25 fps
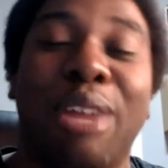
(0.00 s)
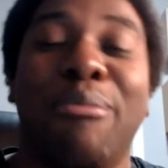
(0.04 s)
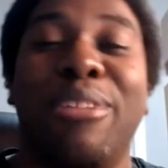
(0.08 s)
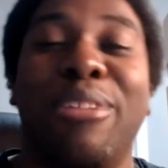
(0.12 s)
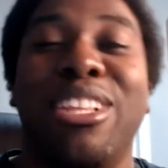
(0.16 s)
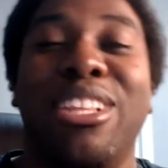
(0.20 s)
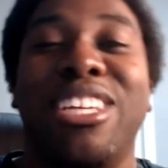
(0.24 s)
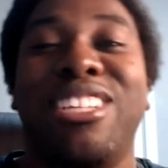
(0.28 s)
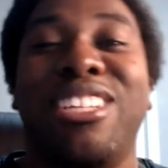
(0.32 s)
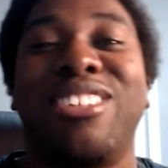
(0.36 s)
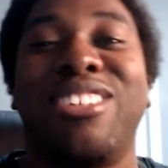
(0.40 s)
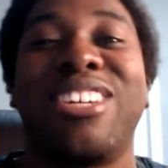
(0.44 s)
But
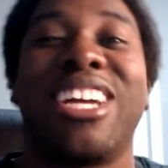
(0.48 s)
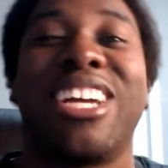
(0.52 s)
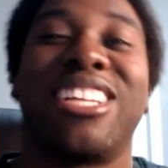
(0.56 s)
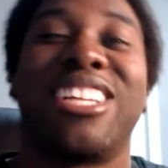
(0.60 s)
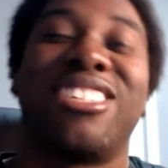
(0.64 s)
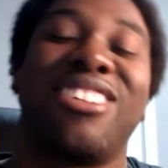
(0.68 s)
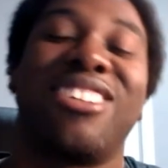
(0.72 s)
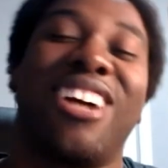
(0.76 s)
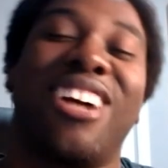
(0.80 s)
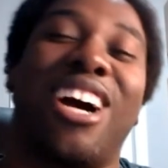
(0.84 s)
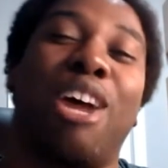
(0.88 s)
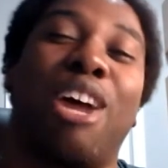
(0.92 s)
at least you
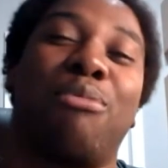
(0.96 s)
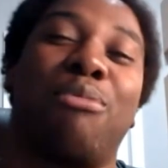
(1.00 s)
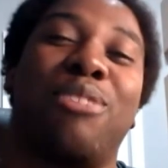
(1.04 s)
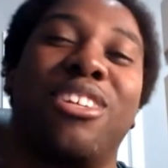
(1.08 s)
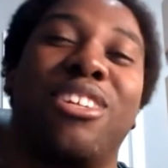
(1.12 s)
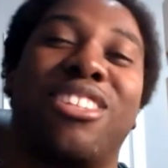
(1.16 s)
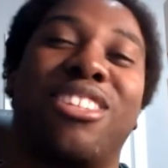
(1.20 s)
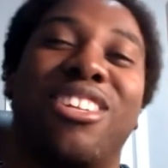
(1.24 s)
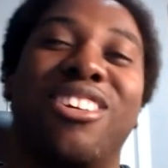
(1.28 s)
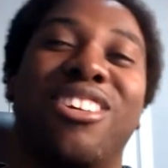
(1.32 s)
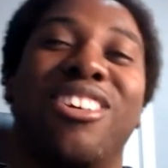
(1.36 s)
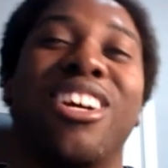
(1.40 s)
get your
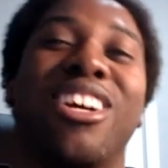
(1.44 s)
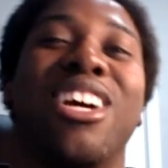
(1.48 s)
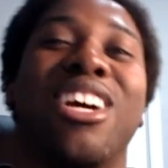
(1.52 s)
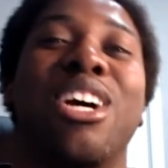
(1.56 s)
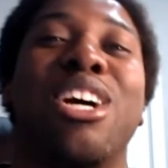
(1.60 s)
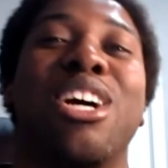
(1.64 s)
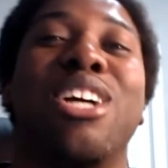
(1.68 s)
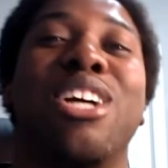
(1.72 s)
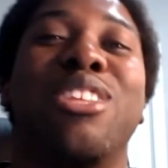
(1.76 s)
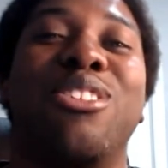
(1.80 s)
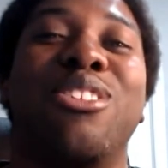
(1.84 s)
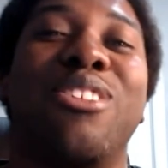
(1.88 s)
option to
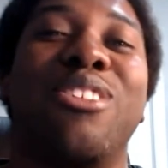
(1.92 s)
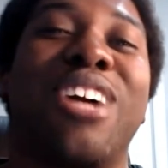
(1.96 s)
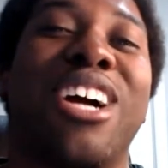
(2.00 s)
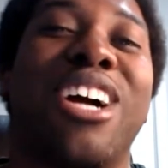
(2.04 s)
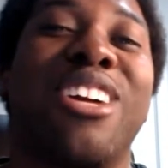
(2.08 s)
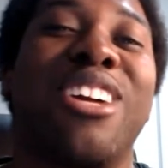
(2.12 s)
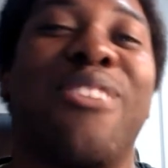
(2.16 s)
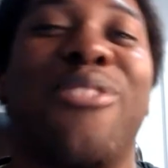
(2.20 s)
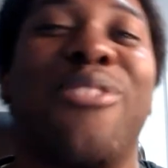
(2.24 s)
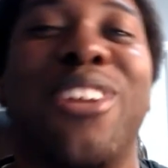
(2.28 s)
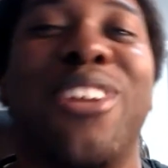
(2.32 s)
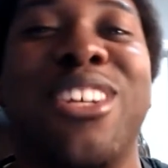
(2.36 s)
duke
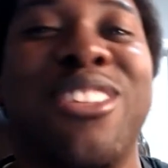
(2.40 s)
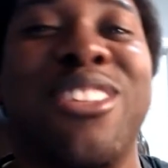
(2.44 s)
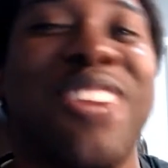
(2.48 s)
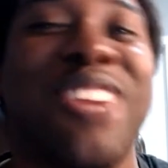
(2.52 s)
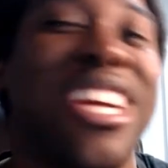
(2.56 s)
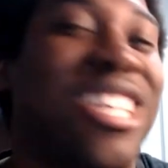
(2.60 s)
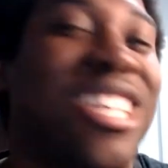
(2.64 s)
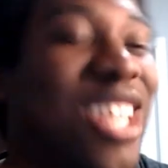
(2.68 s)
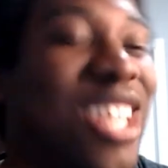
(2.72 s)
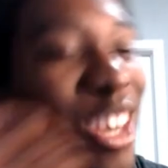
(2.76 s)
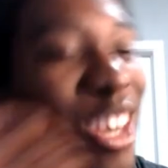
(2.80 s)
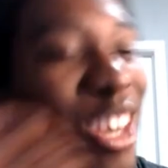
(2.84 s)
out your
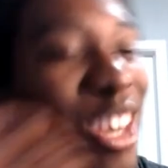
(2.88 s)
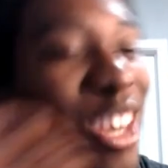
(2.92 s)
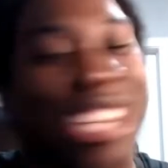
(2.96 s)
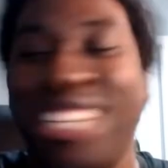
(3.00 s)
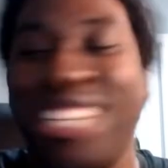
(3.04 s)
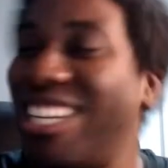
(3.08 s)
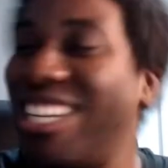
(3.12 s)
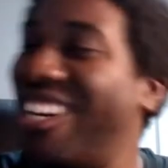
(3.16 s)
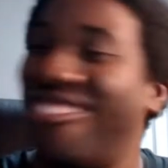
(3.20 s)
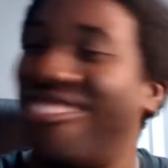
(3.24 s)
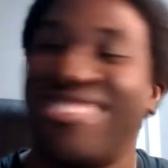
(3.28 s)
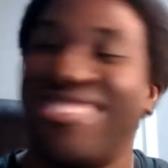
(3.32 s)
frustration on
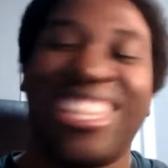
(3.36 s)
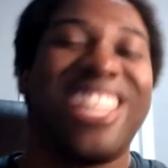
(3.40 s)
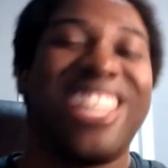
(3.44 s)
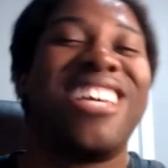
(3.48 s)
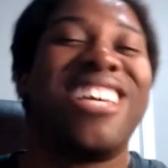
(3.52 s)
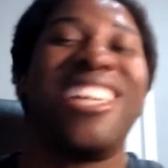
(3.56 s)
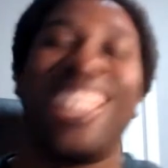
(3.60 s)
William.